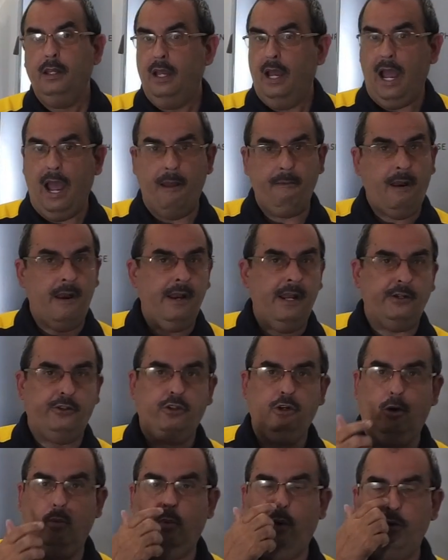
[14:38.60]
I'm not
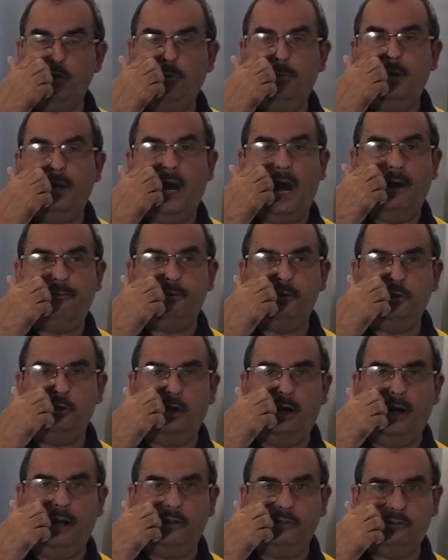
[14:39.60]
sure what you may have in your
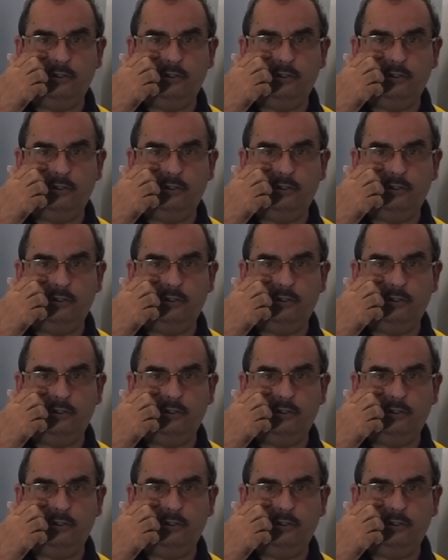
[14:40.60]
house.